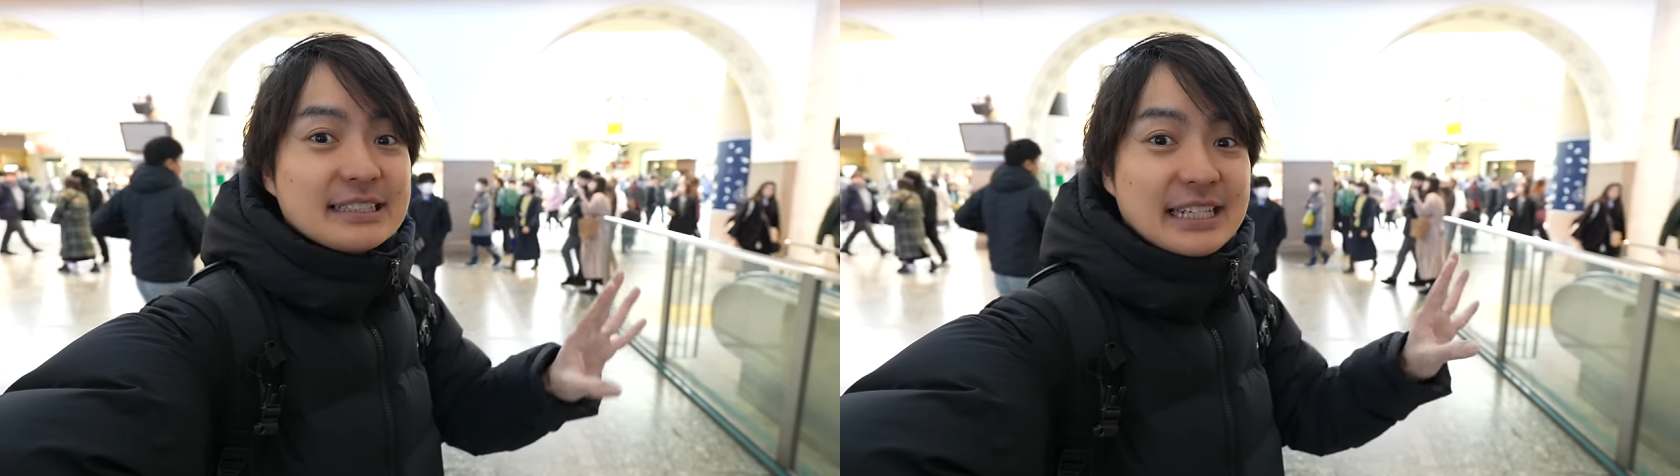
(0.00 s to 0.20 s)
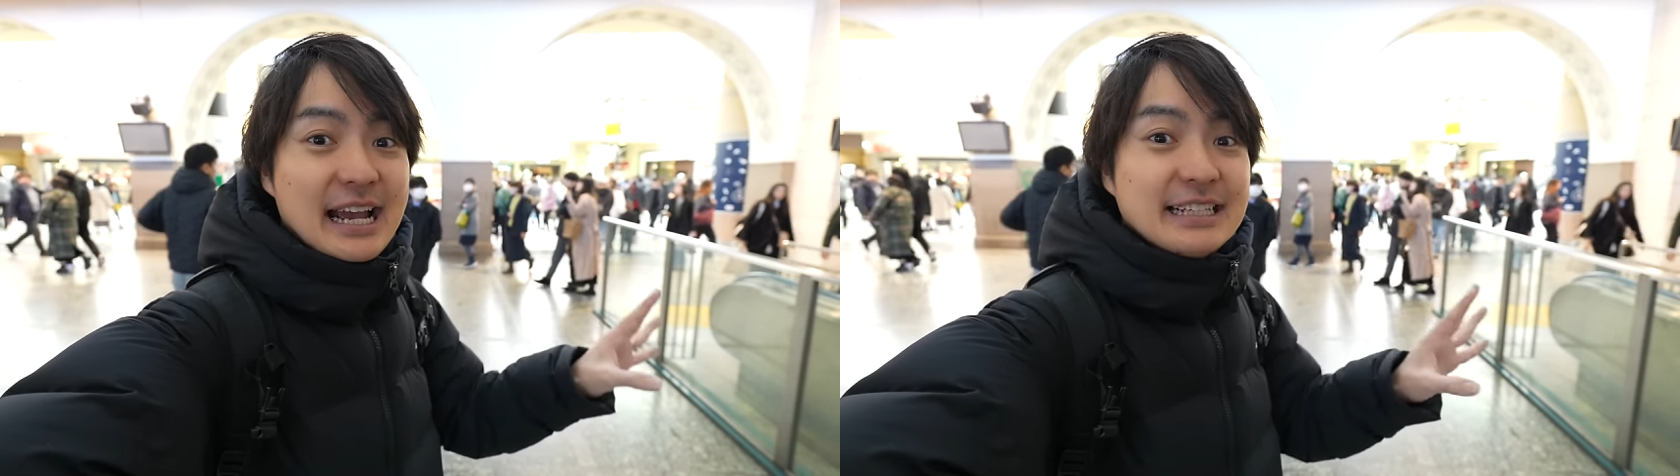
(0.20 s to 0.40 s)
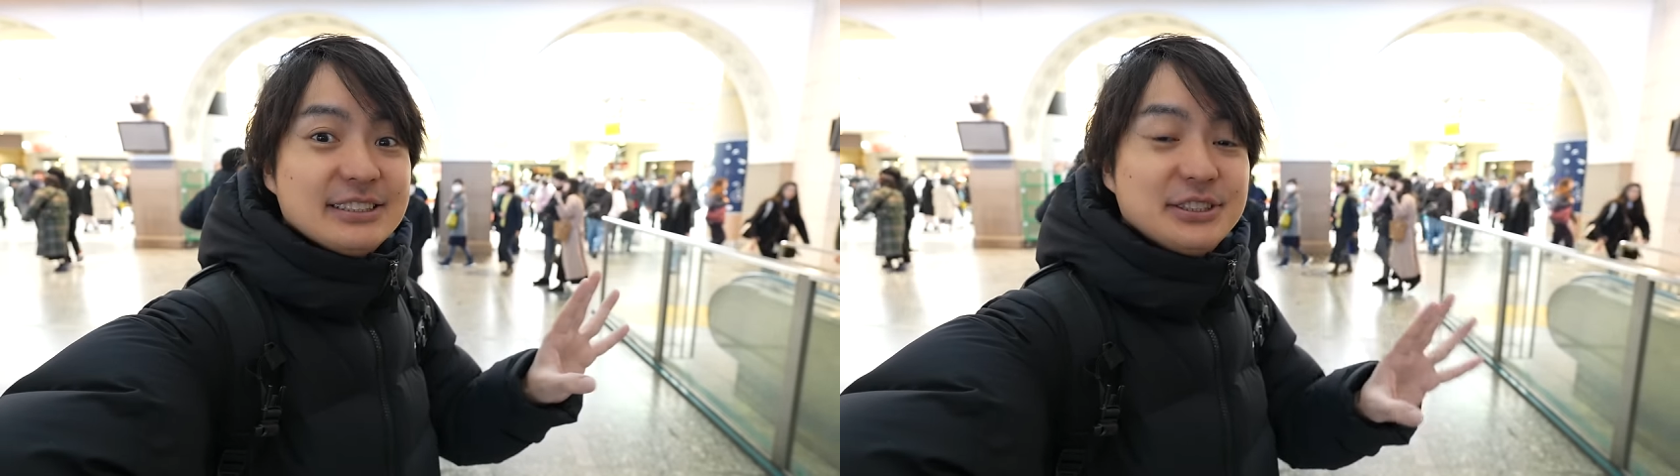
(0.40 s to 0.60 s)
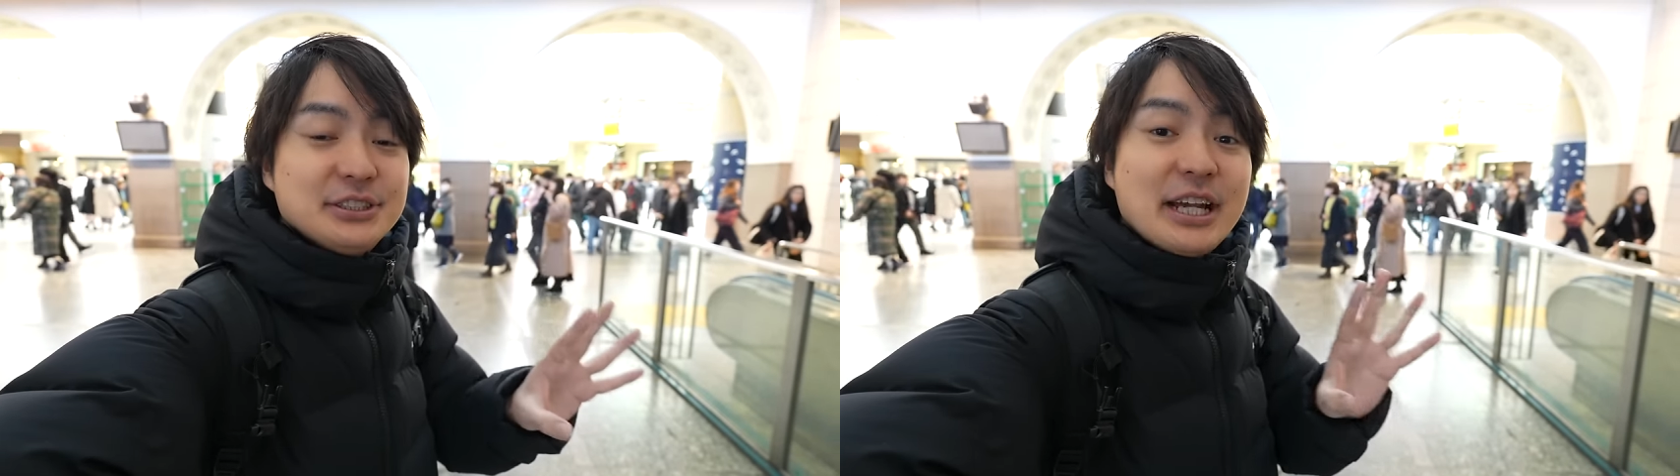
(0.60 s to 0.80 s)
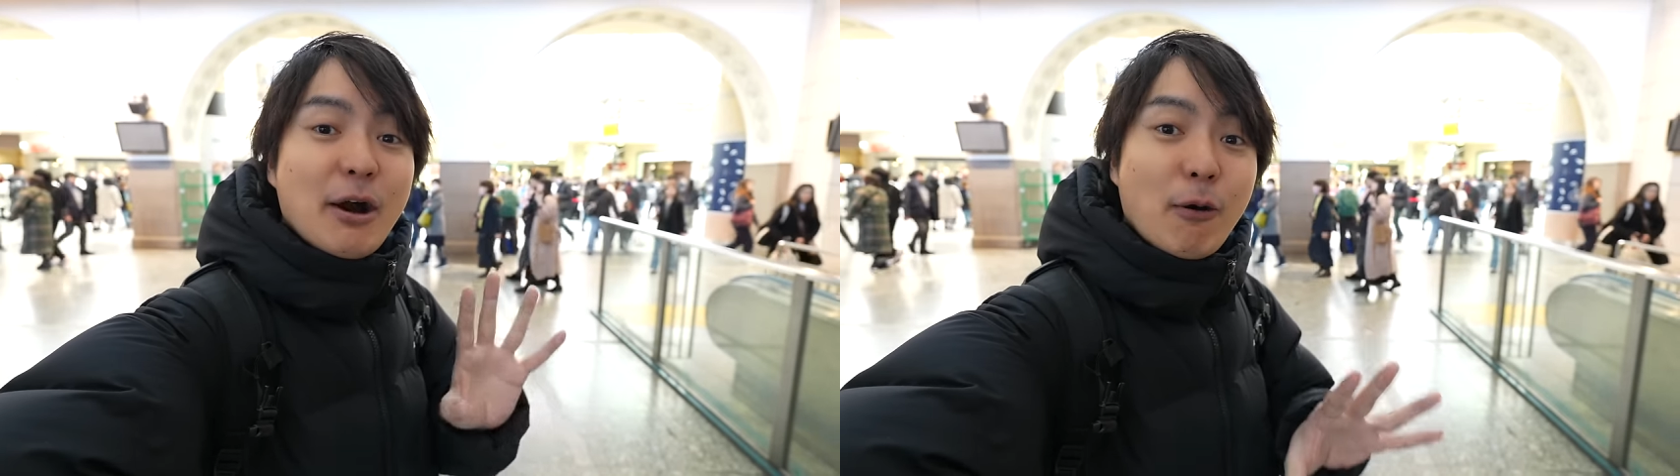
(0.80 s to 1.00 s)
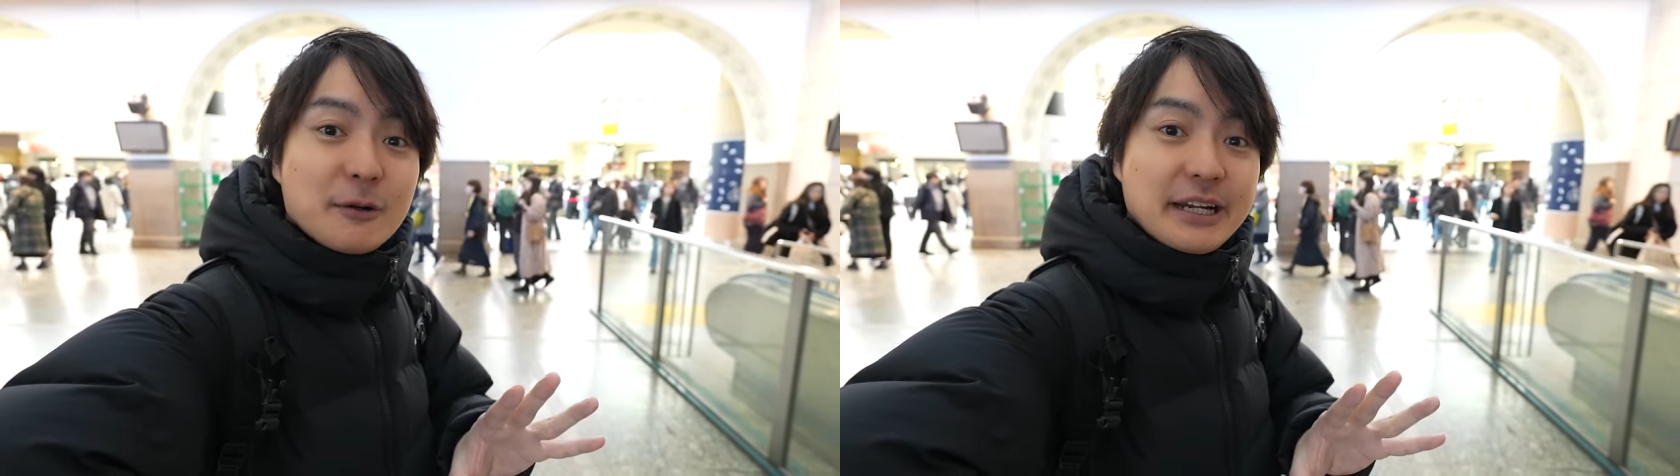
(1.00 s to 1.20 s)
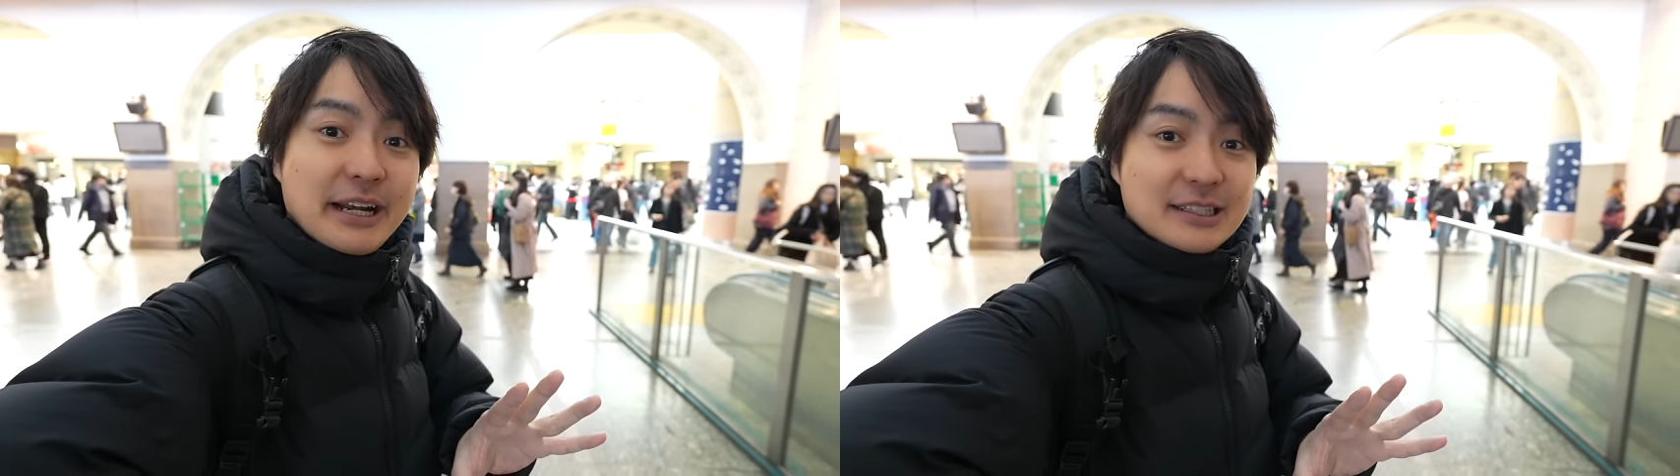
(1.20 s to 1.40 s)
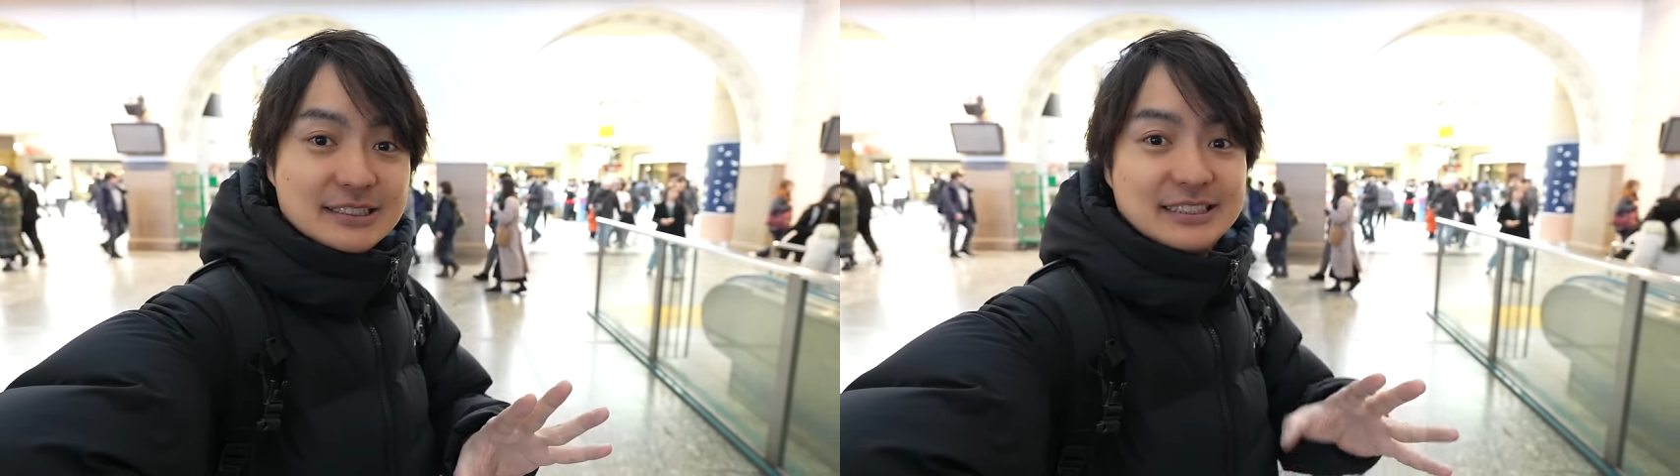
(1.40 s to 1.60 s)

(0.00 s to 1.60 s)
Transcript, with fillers: Chinese New Year holiday has